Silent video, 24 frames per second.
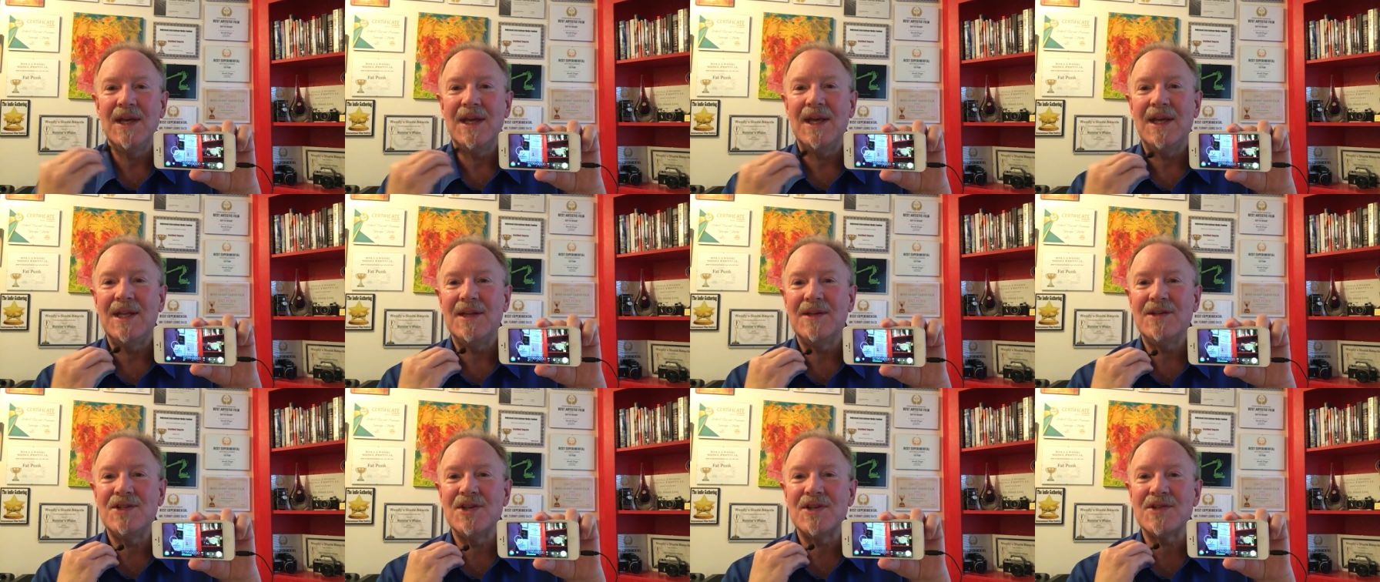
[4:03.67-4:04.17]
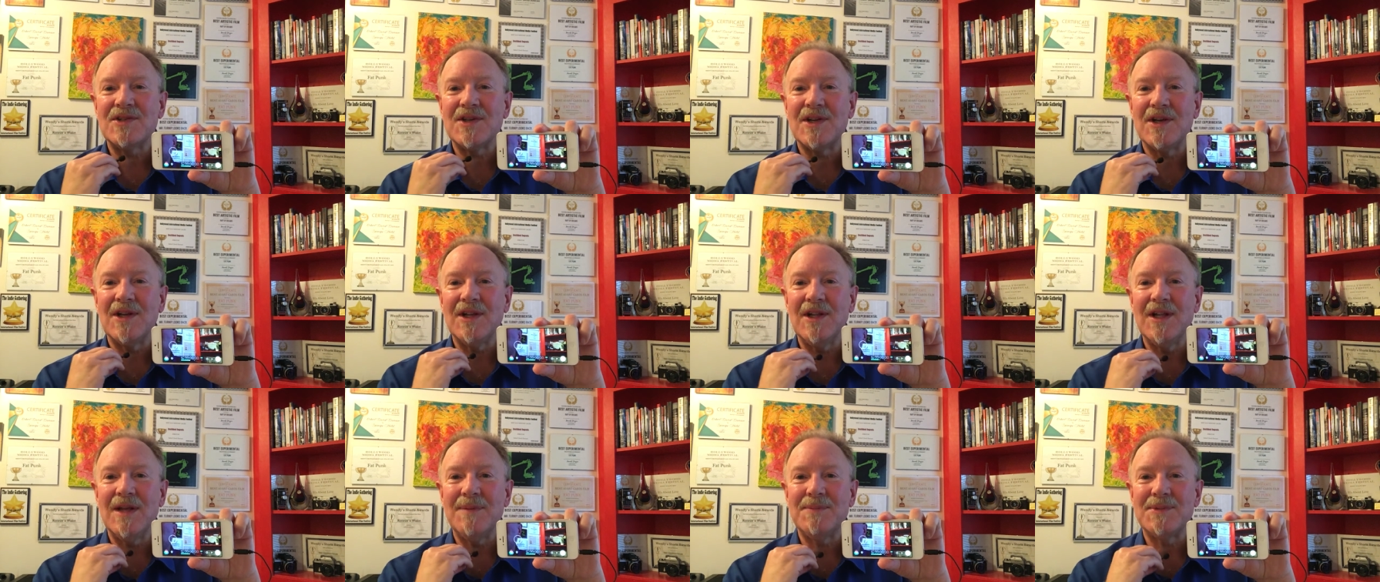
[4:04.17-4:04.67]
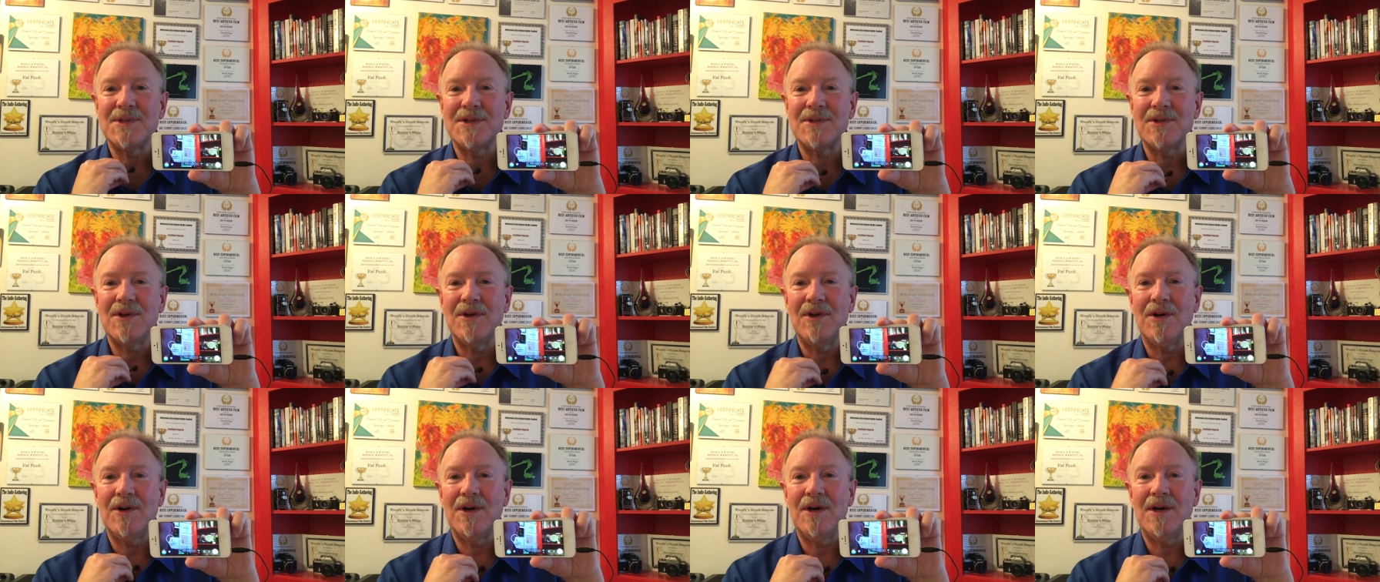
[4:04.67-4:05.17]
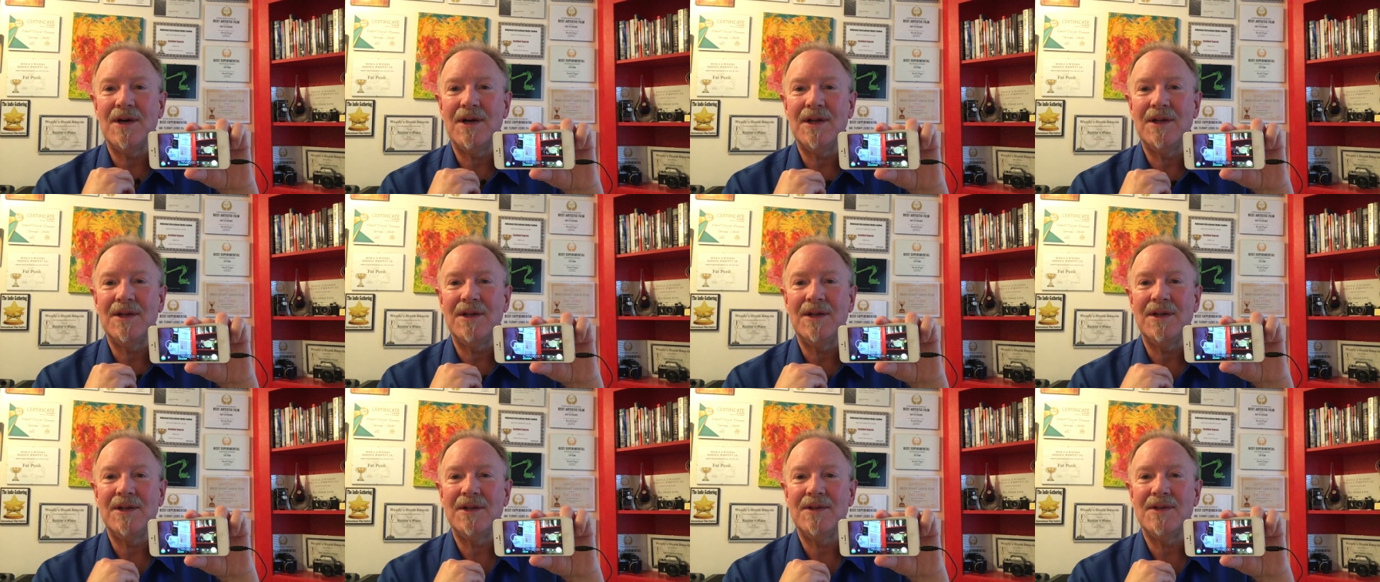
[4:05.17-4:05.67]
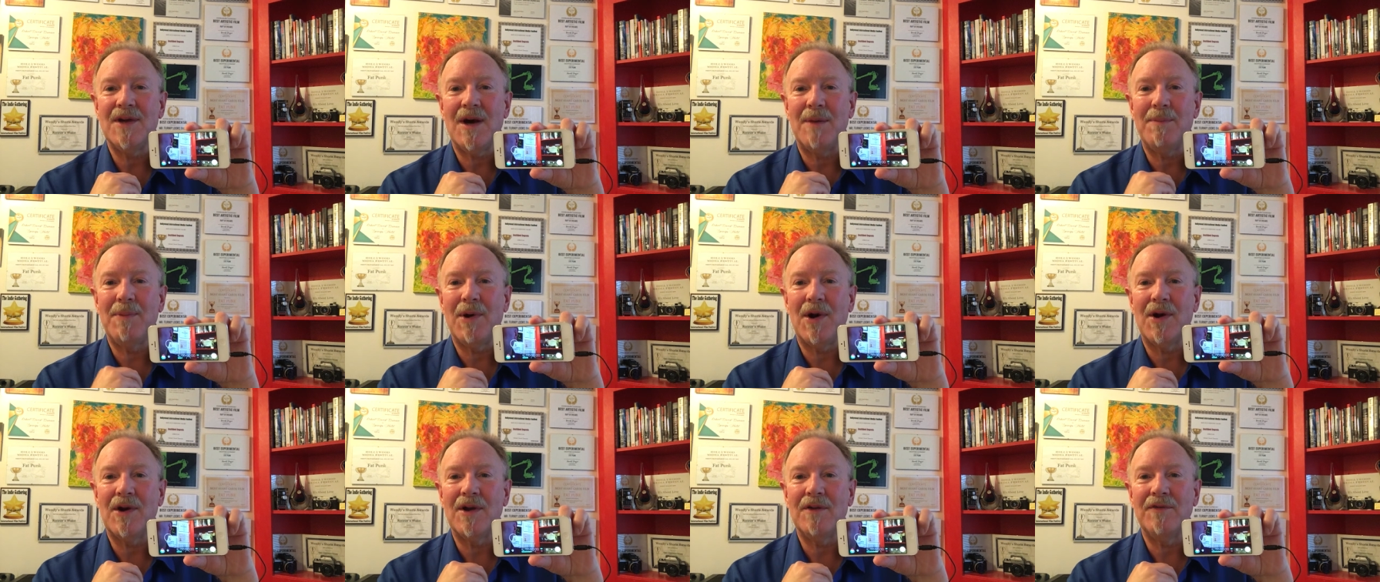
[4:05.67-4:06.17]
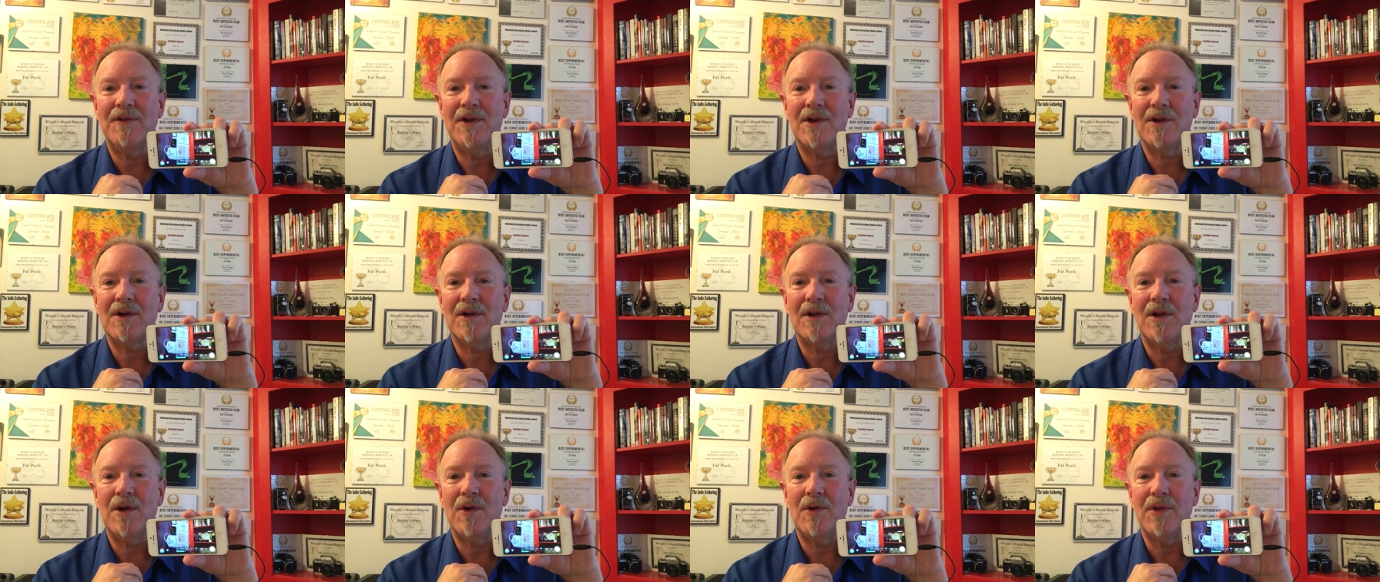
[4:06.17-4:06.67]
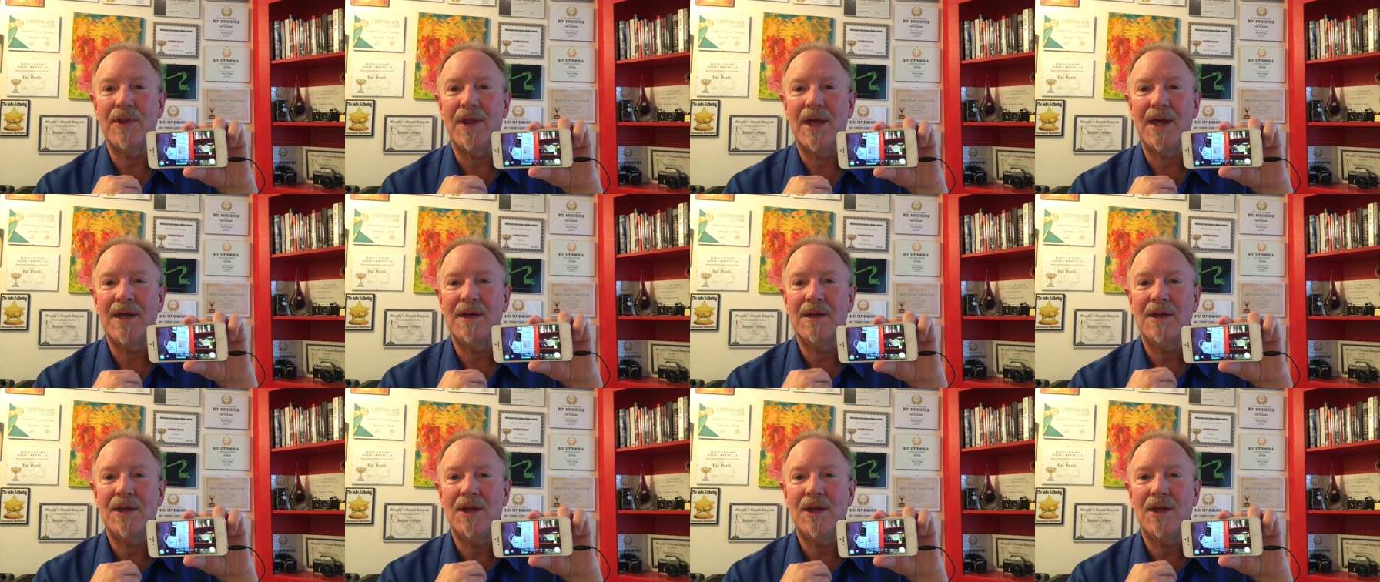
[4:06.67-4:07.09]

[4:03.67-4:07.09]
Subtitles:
It just clips on a part of your clothing.